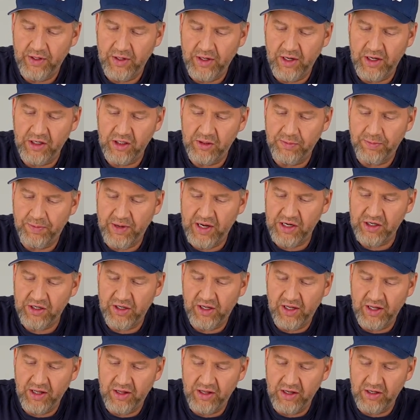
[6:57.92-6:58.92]

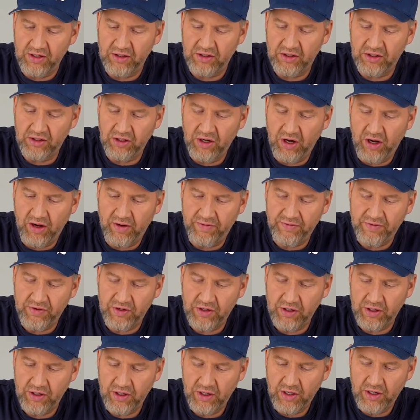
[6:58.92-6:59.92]
especially these soft
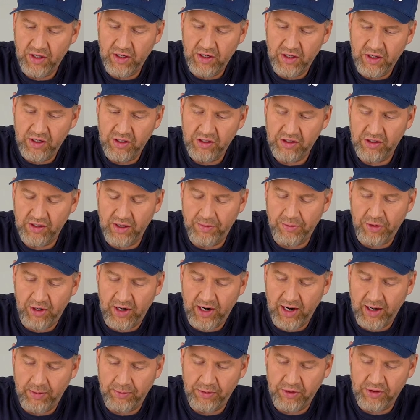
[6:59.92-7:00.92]
summer
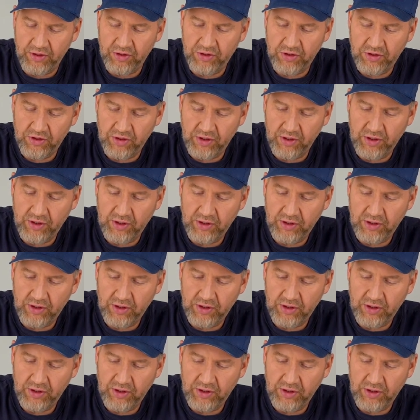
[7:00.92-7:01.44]
apples.